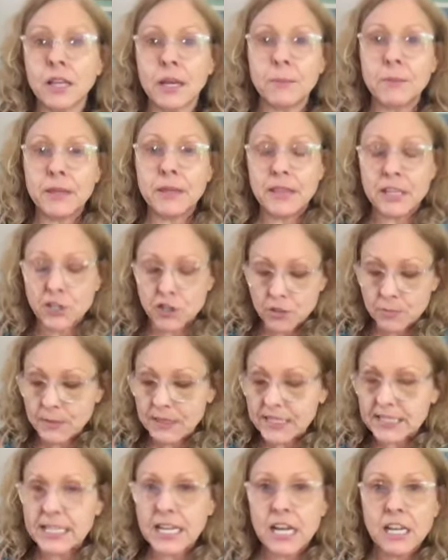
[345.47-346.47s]
I mean, they should be
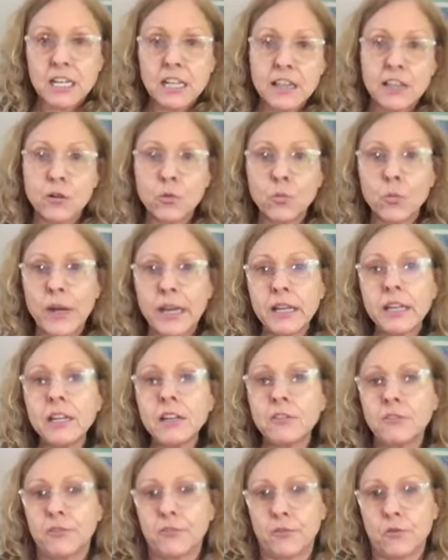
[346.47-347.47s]
standing there
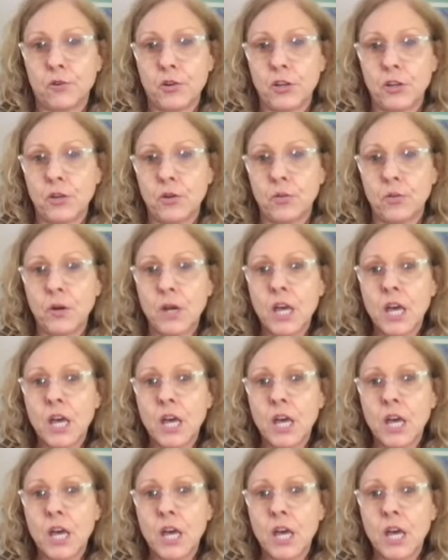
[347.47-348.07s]
waiting for you,